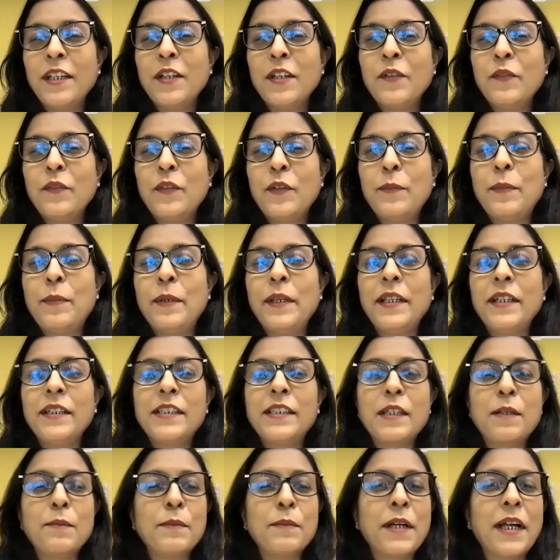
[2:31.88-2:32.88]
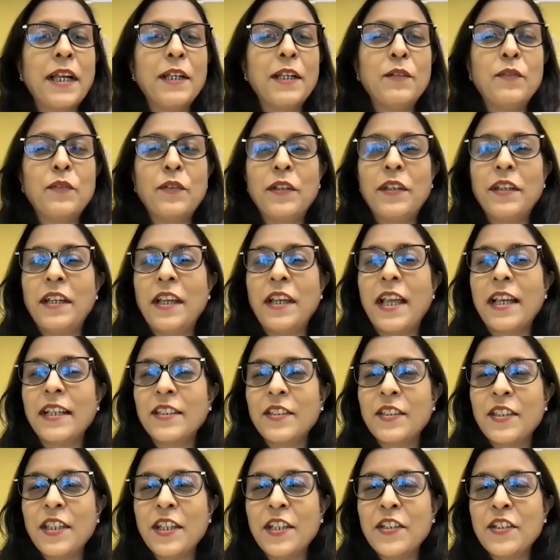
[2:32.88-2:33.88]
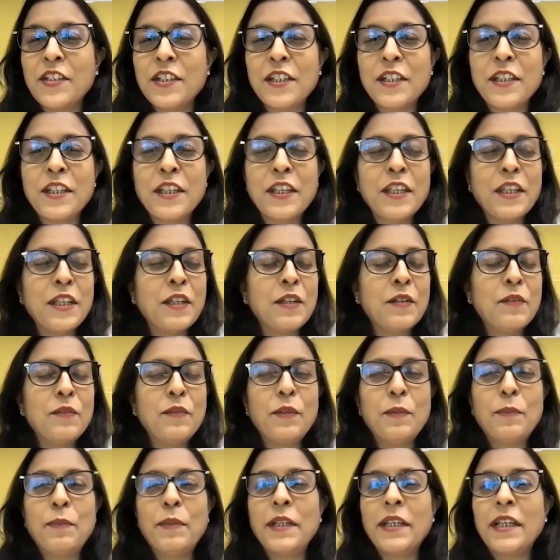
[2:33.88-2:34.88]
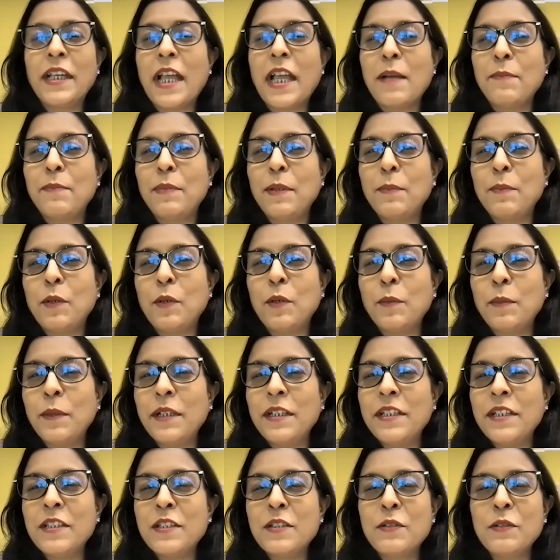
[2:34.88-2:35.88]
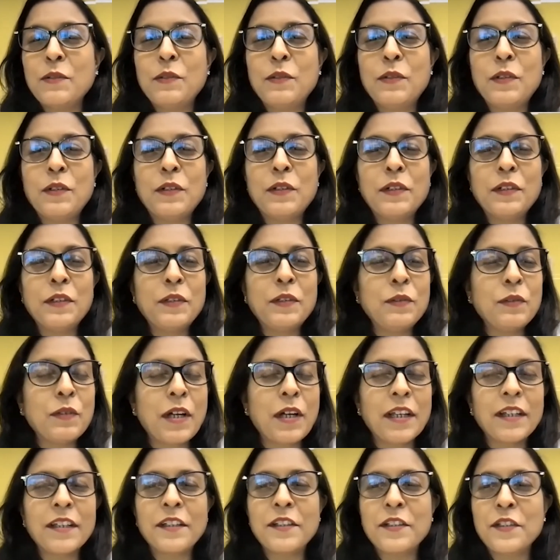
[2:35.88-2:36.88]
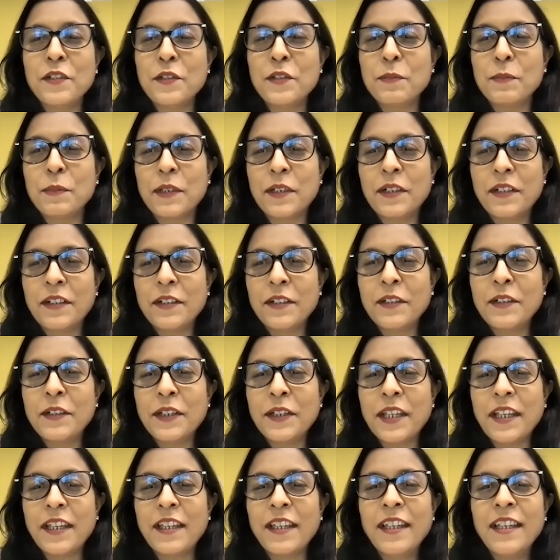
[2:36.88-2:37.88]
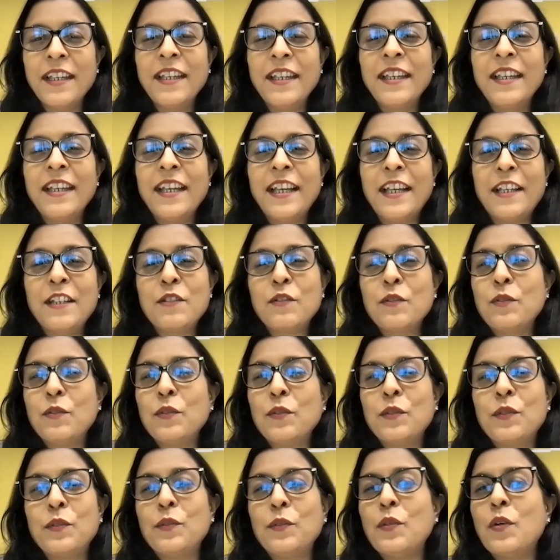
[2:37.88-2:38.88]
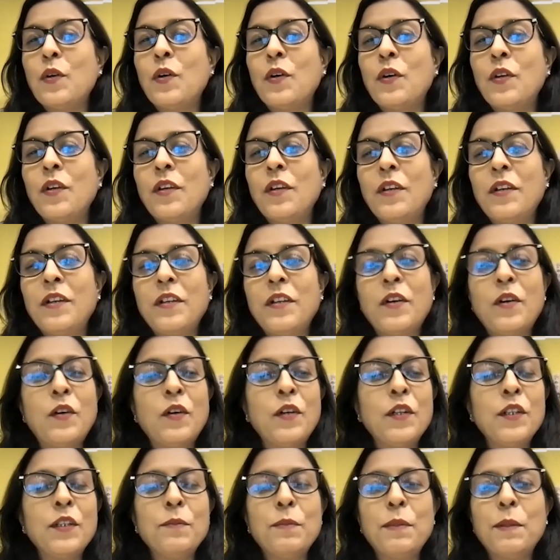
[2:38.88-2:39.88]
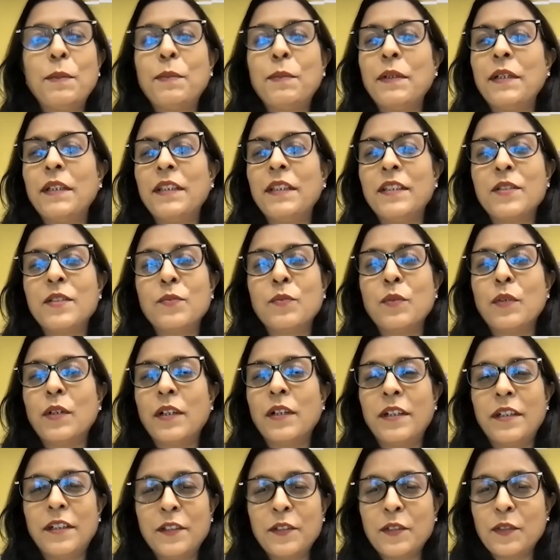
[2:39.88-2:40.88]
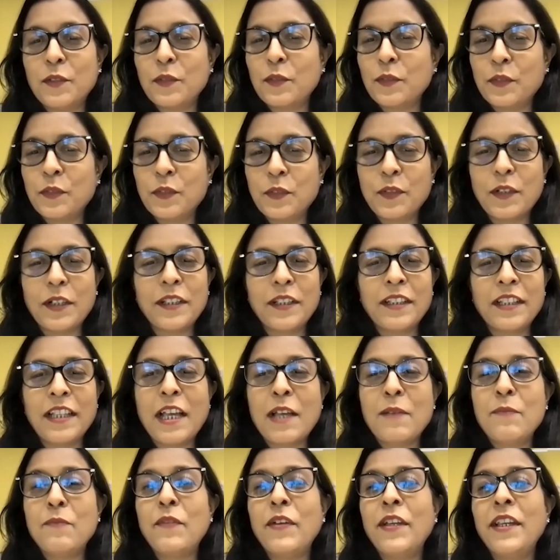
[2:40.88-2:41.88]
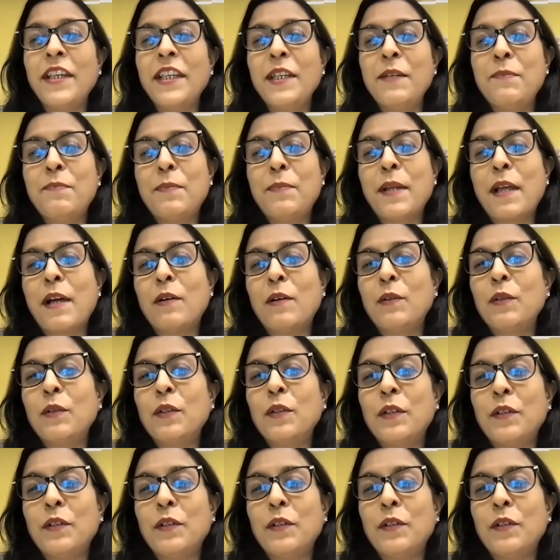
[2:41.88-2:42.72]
We bring some kind of a relaxation. We bring happy moments to our consumer. Okay. And to all the people in this world. So I'm very proud